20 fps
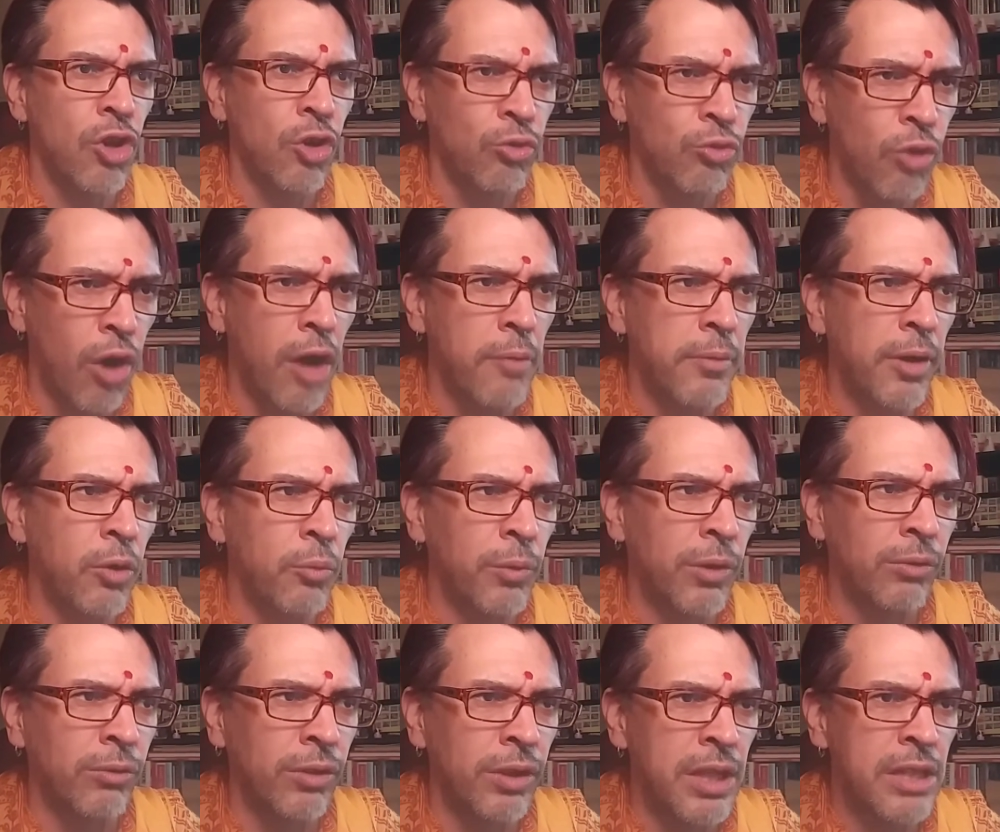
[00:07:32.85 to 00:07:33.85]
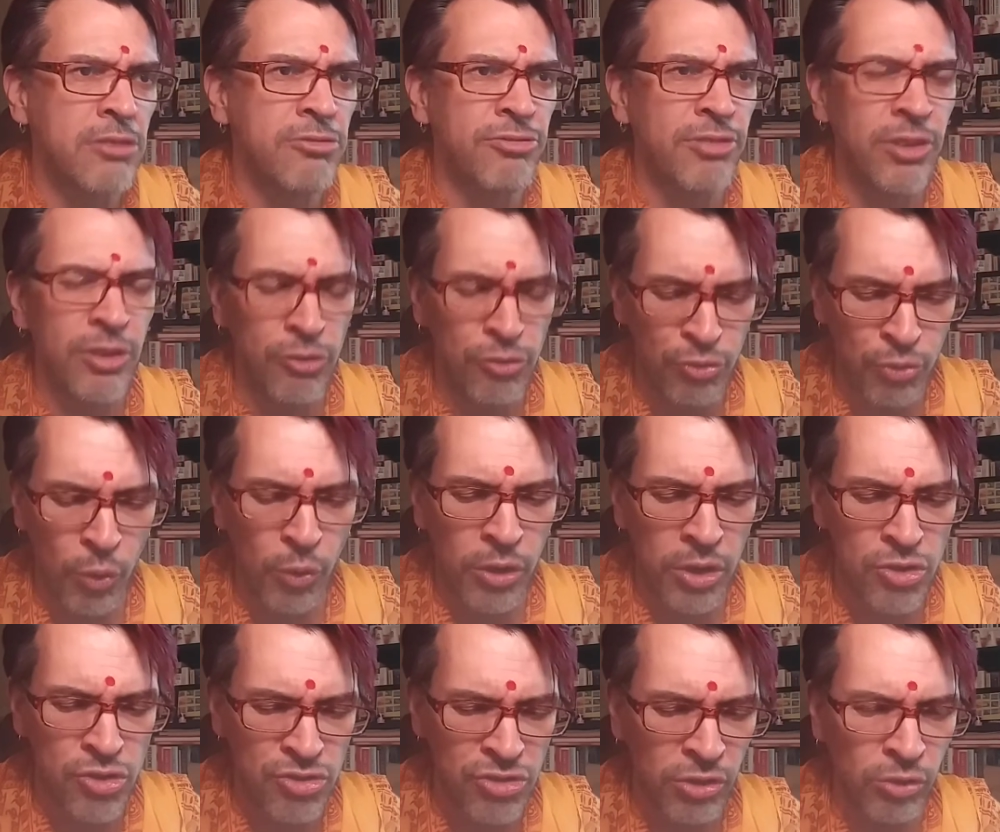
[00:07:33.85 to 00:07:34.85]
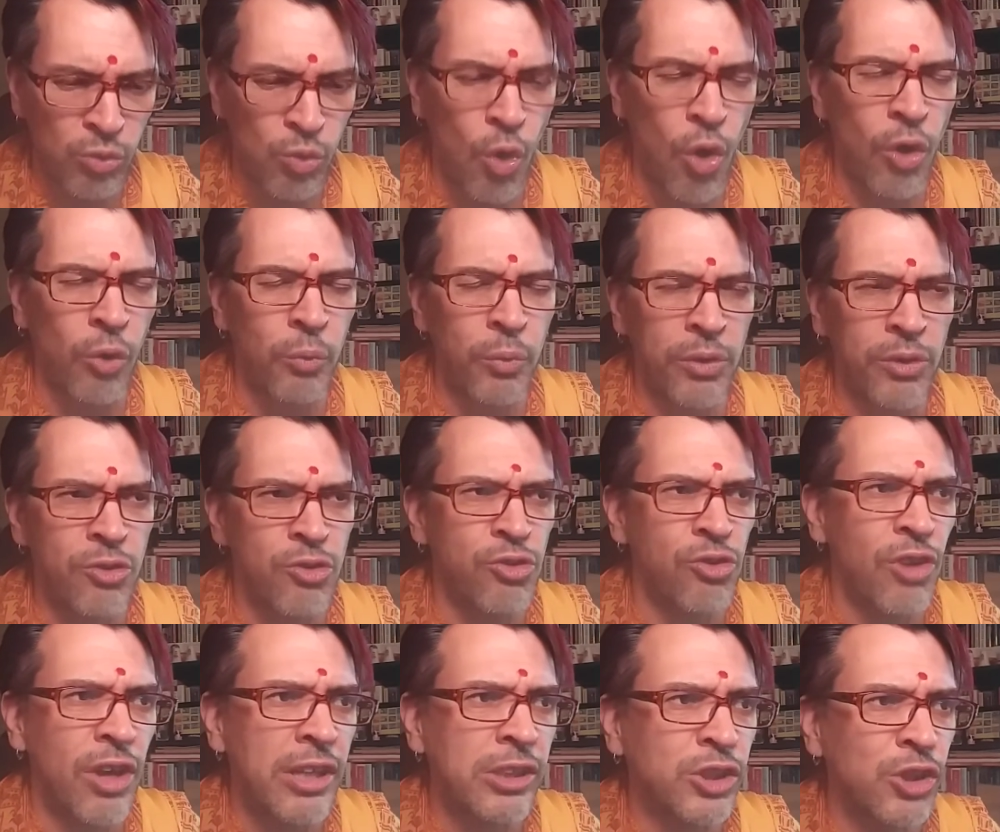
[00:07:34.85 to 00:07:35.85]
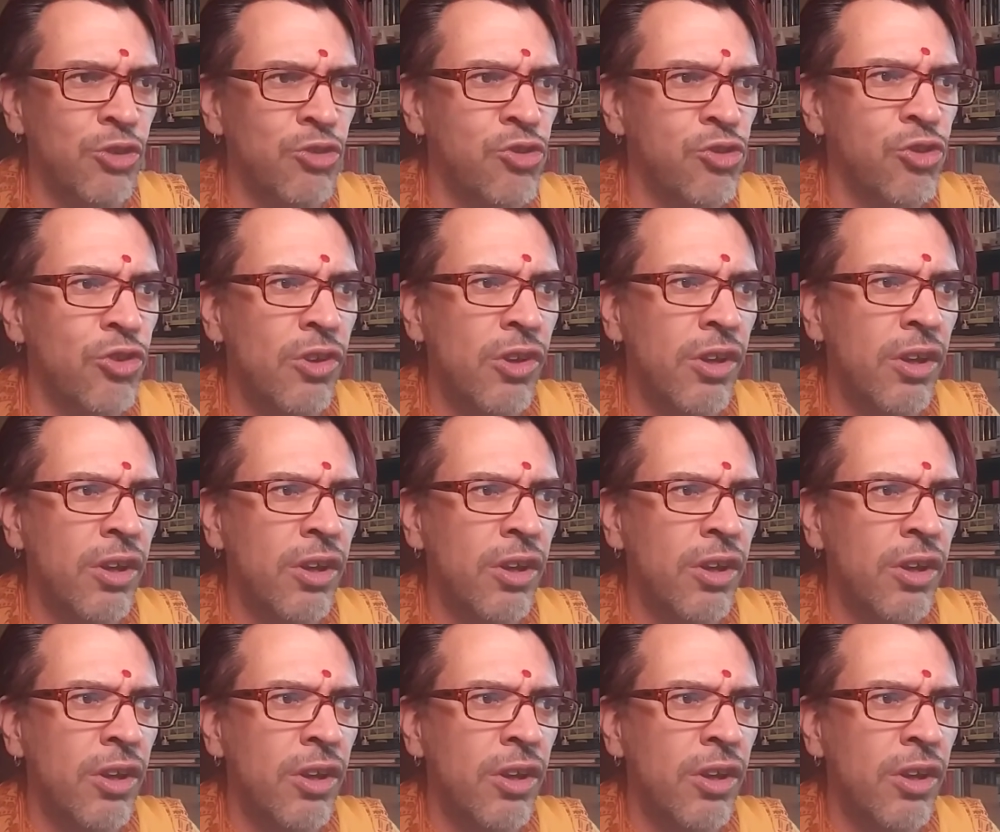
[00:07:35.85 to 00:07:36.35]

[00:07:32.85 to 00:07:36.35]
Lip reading: Rama will live in the forest along with the sages.